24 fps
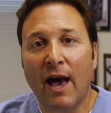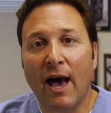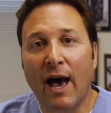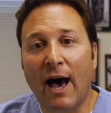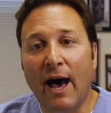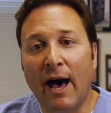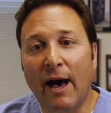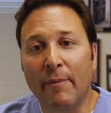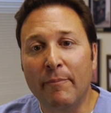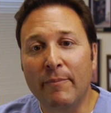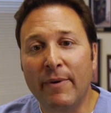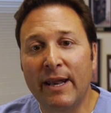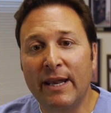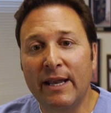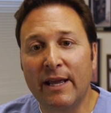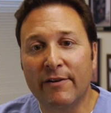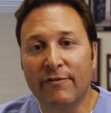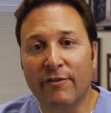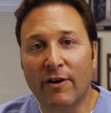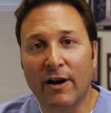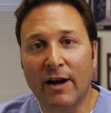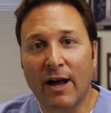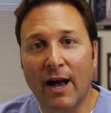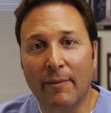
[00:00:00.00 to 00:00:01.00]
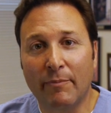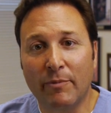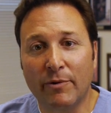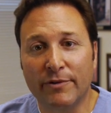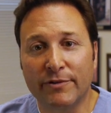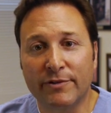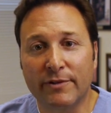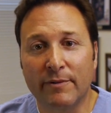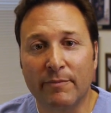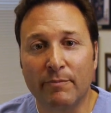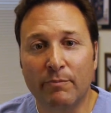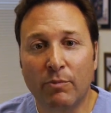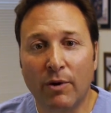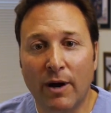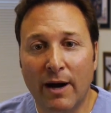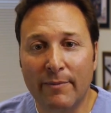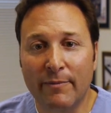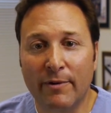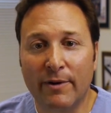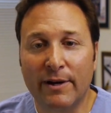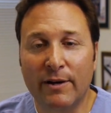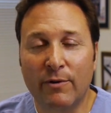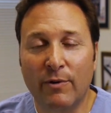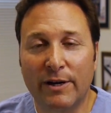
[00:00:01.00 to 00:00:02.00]
Many of our couples, the
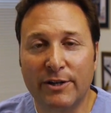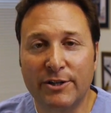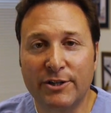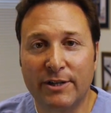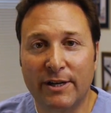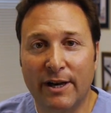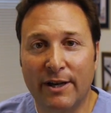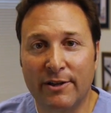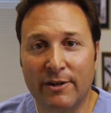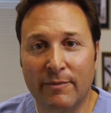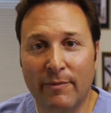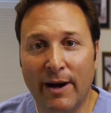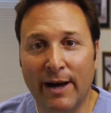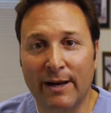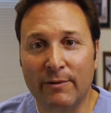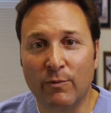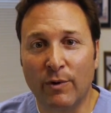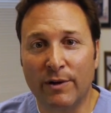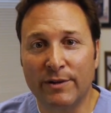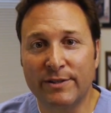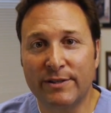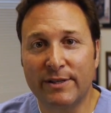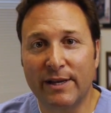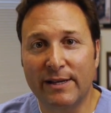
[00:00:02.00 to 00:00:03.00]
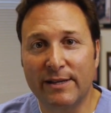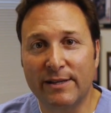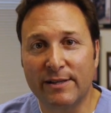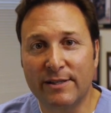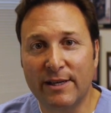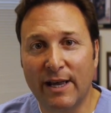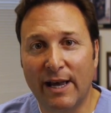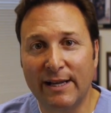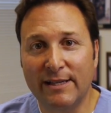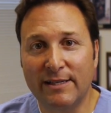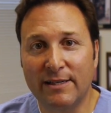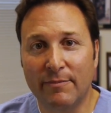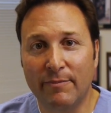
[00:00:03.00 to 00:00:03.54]
primary question on their mind once they decide